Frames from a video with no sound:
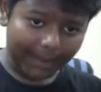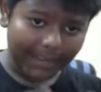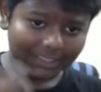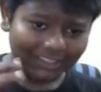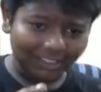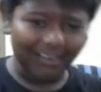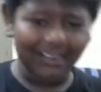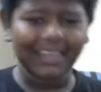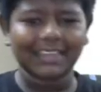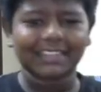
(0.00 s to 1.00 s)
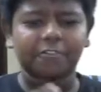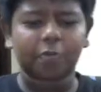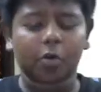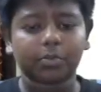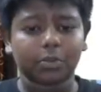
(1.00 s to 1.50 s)
Sterling is the
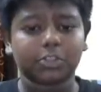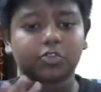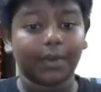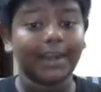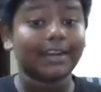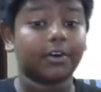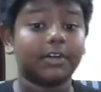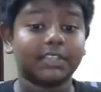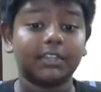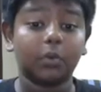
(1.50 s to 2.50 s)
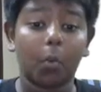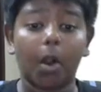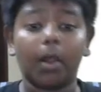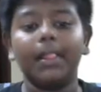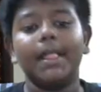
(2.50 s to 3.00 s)
fourth most traded currency in the
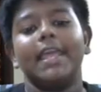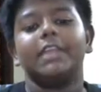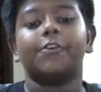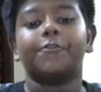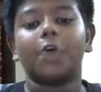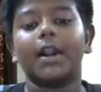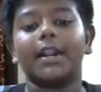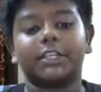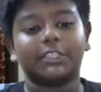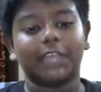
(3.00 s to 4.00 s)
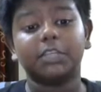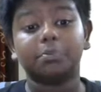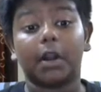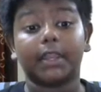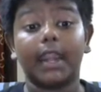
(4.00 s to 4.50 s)
world in the foreign exchange
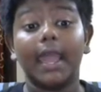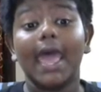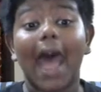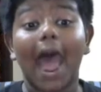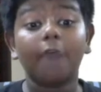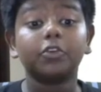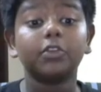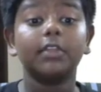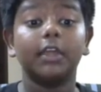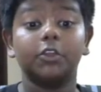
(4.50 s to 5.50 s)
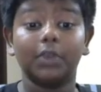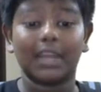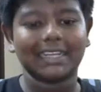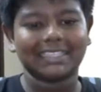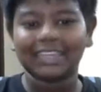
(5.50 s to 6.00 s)
market, after the
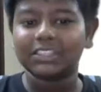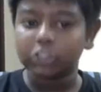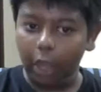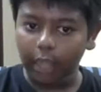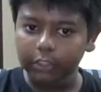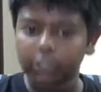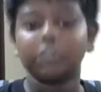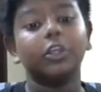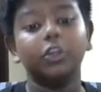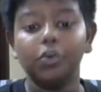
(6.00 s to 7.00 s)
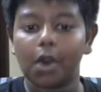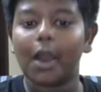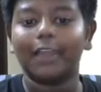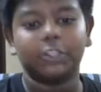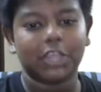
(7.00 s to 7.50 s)
United States dollar, the
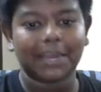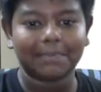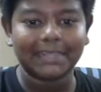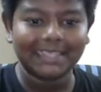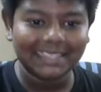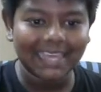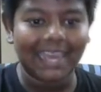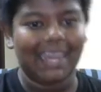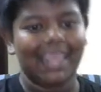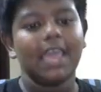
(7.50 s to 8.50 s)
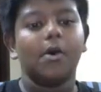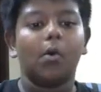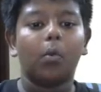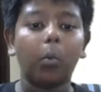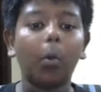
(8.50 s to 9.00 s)
euro, and the Japanese yen.
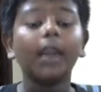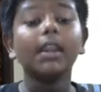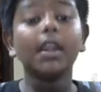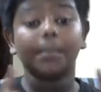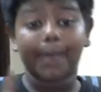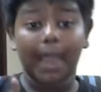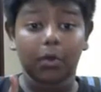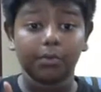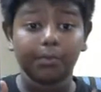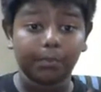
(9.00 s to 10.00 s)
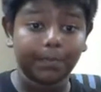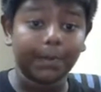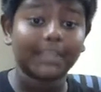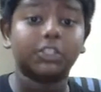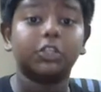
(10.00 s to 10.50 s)
1 pound
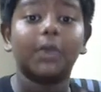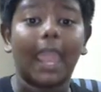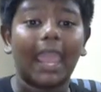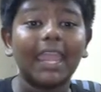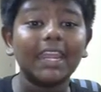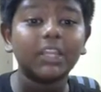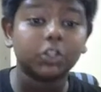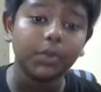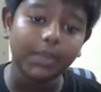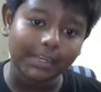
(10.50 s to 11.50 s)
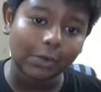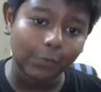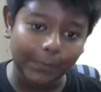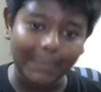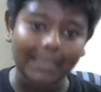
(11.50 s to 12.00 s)
buys you 82
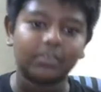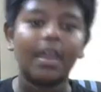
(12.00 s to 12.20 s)
Indian rupees.